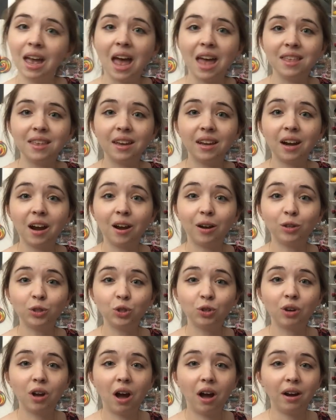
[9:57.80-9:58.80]
And then I
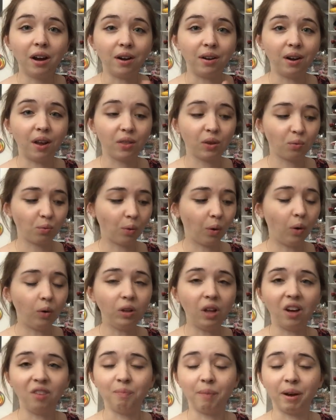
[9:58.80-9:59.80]
also got another roll
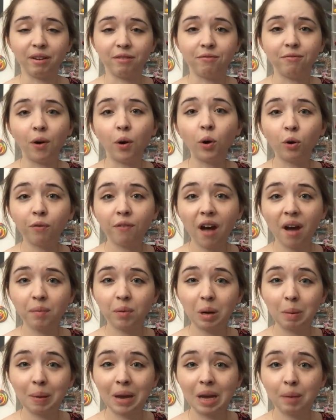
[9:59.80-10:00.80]
of my photo
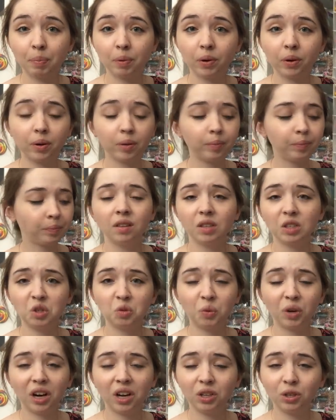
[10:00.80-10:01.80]
fabric paper. This is
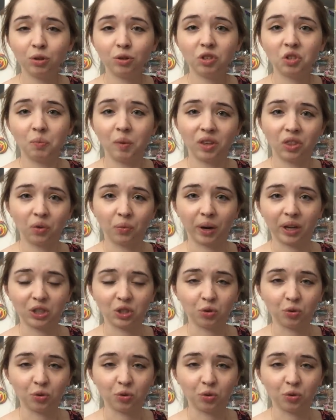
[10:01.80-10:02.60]
what I use to make the Rice